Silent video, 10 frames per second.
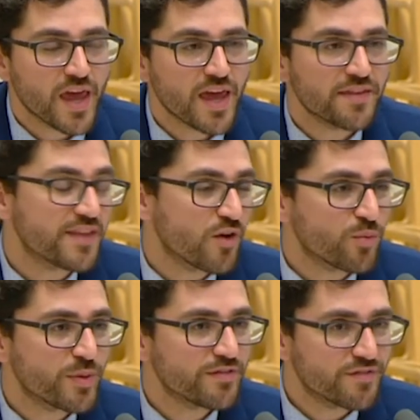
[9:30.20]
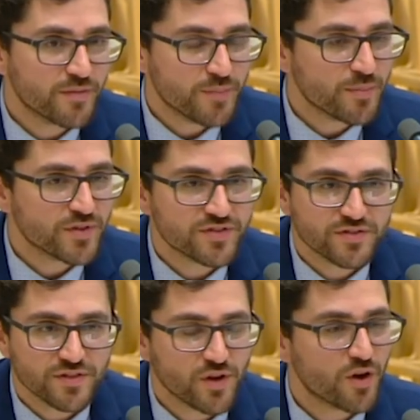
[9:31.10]
and that will be for
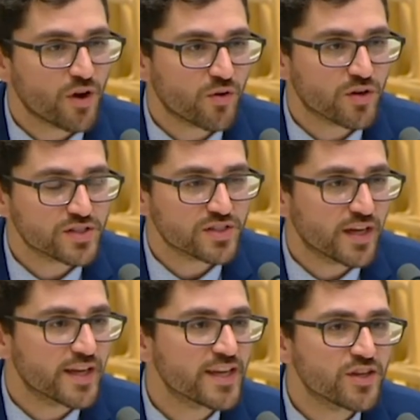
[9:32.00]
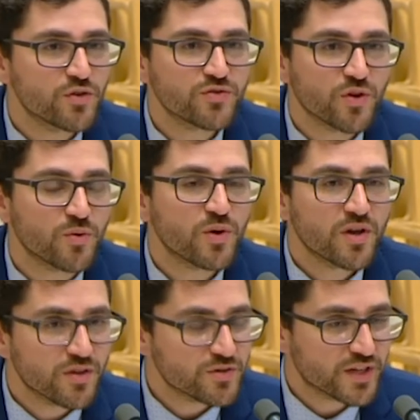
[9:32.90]
members across the entire EU. So
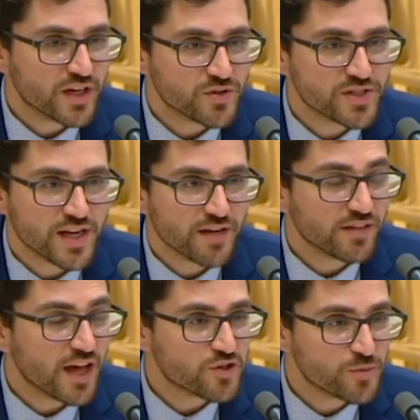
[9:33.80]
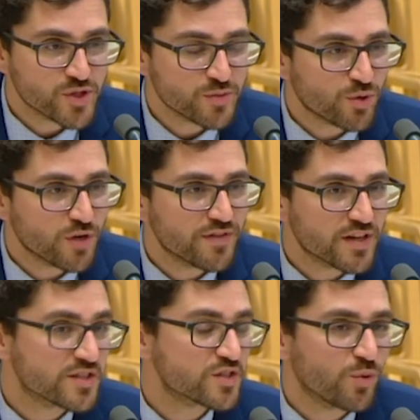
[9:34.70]
those are countries that have larger emission
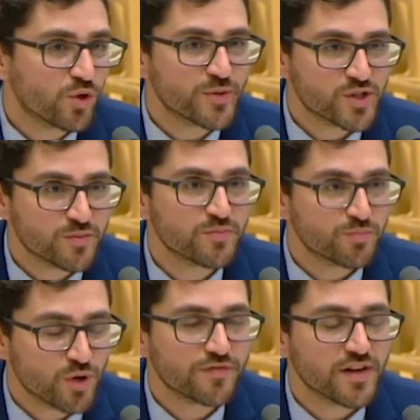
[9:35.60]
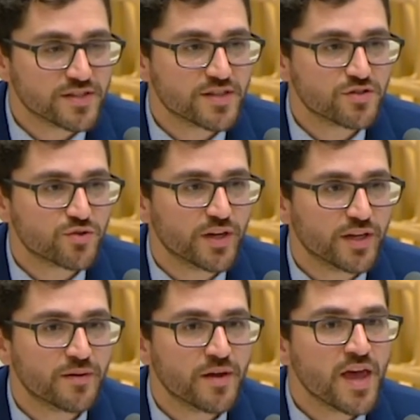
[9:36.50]
profiles and smaller emission profiles than
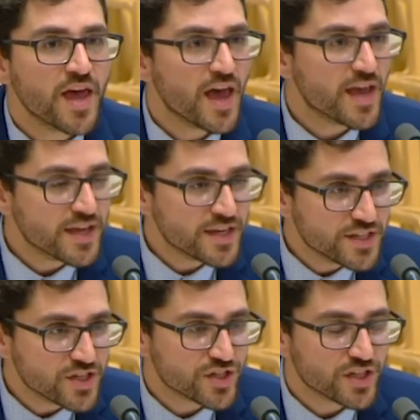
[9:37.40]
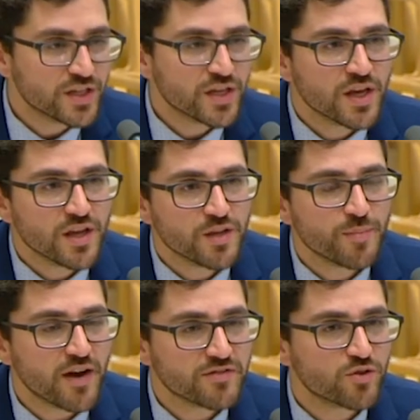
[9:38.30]
Australia. In addition, the
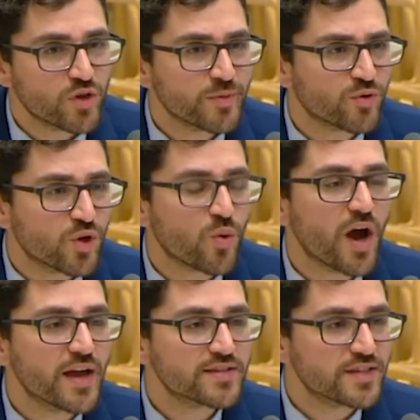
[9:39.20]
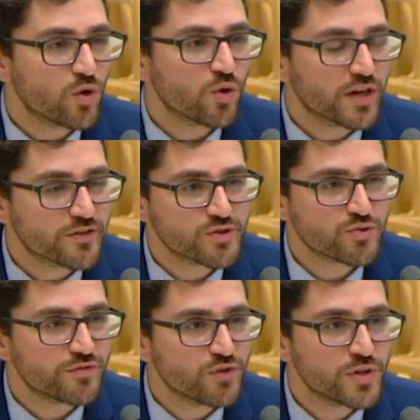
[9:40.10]
Paris Agreement requires that all
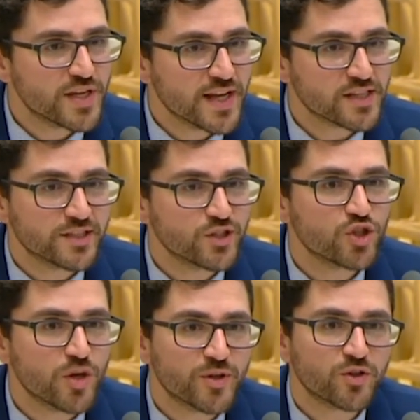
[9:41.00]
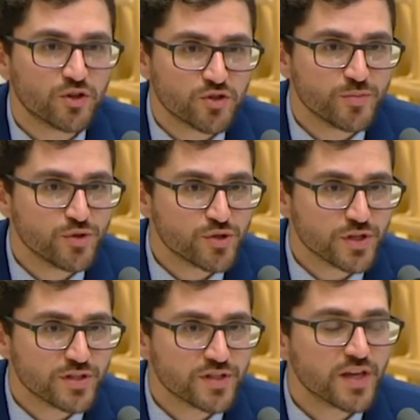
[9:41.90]
countries review their nationally determined
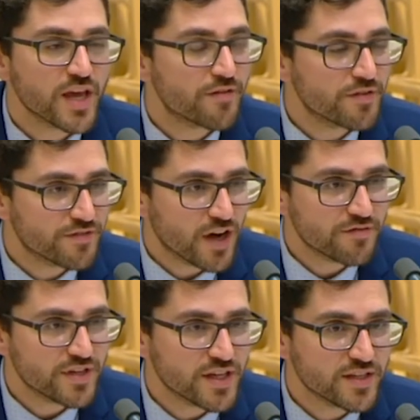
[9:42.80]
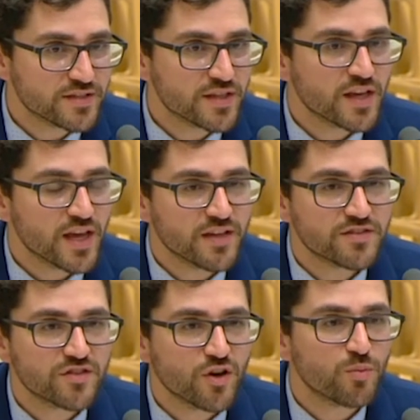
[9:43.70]
contributions every 5 years. Mm-hmm.
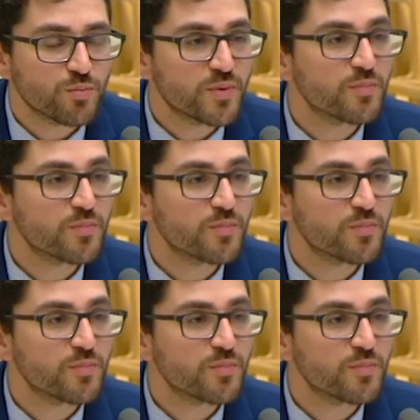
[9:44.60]
And so